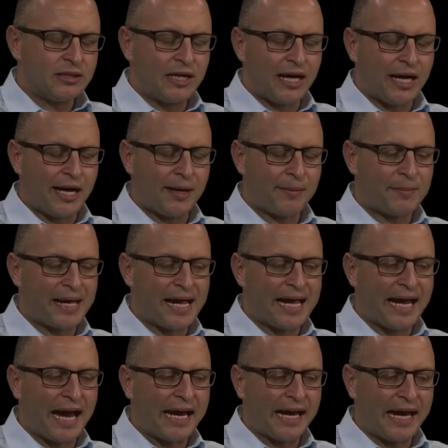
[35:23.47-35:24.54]
um,
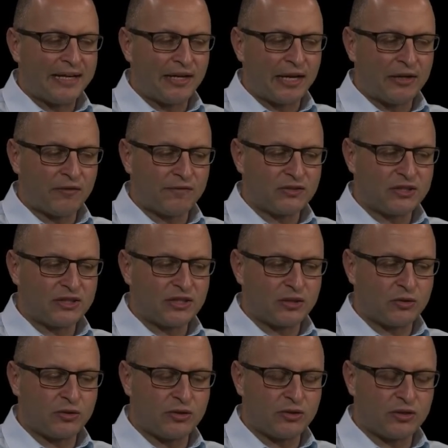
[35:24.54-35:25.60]
and, and, obviously the,
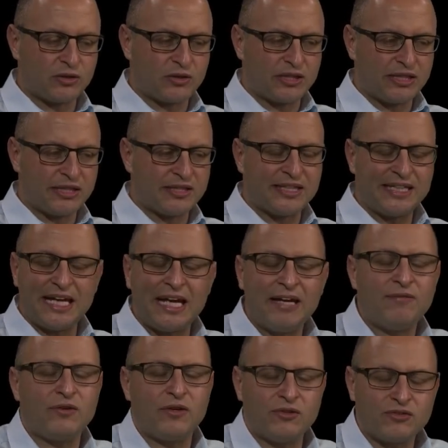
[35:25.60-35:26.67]
the the
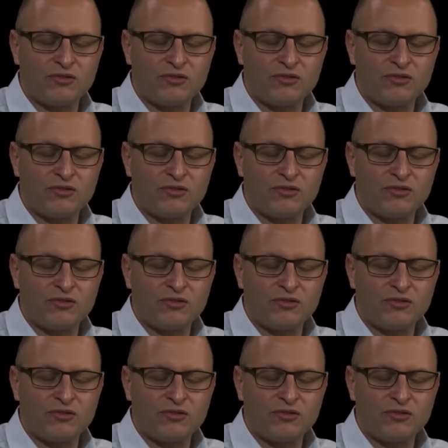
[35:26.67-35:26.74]
evidence.